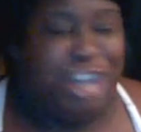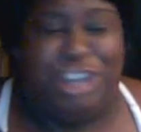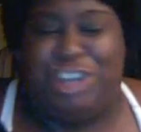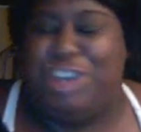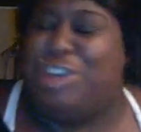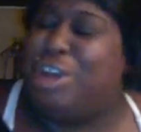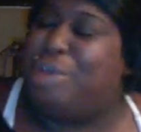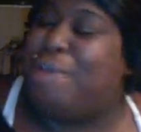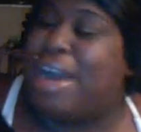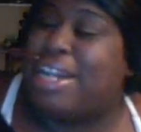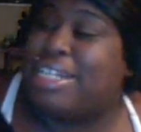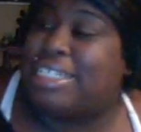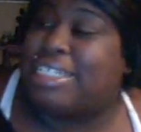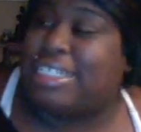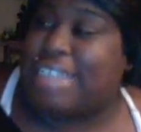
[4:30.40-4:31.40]
you don't
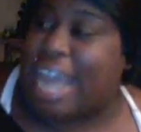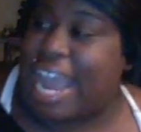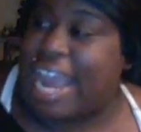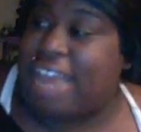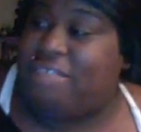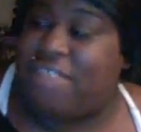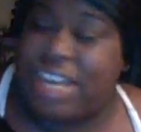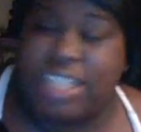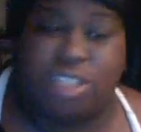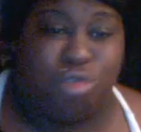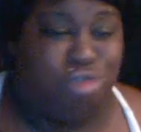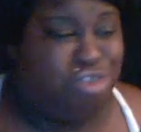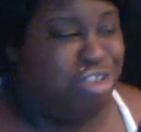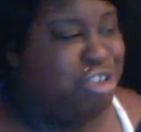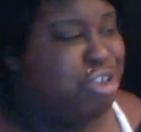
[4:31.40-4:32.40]
understand this or
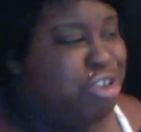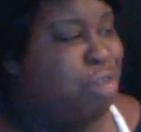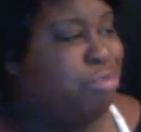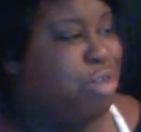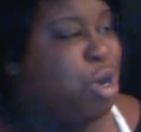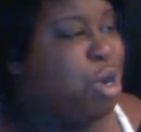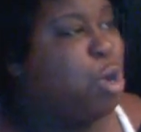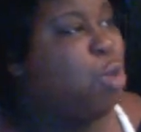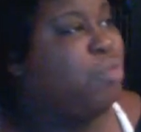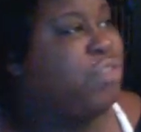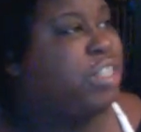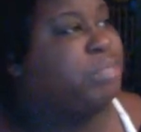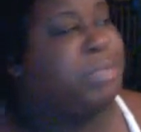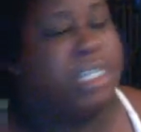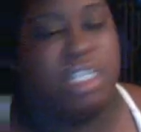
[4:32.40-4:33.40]
you don't know this
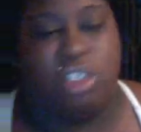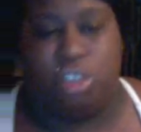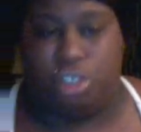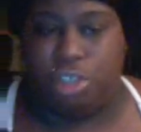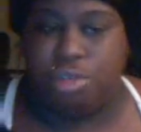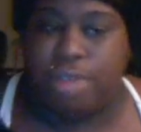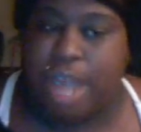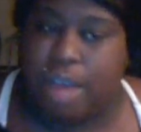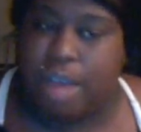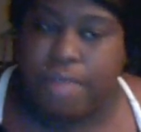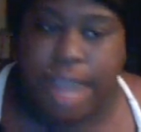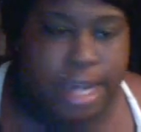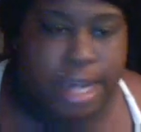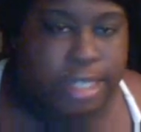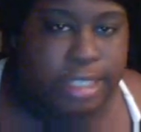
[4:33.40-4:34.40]
because you never
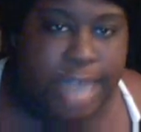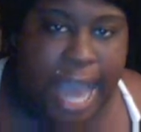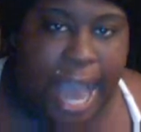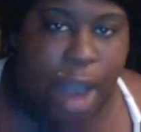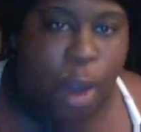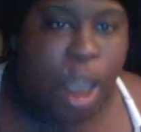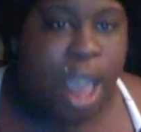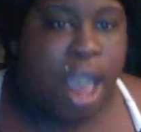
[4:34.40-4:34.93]
had a child.